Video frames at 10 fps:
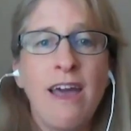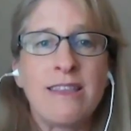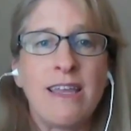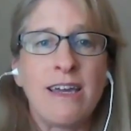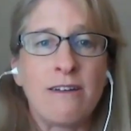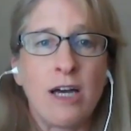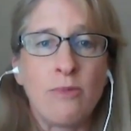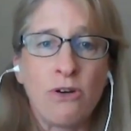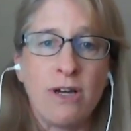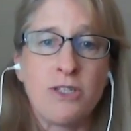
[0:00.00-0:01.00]
and they can come
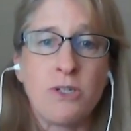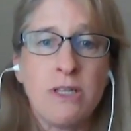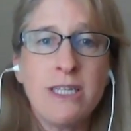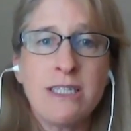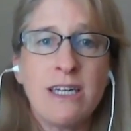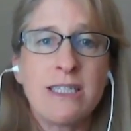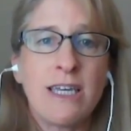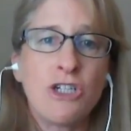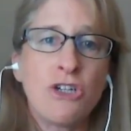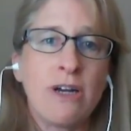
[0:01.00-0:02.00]
across your listing and
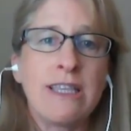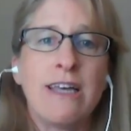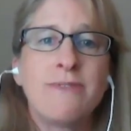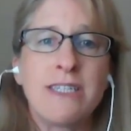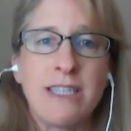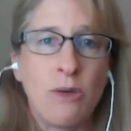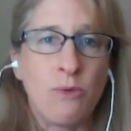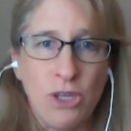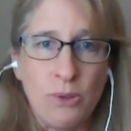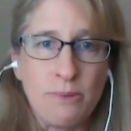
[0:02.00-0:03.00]
say, "Sure, I'd love to stay
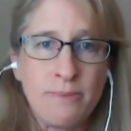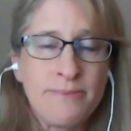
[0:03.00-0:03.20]
with you."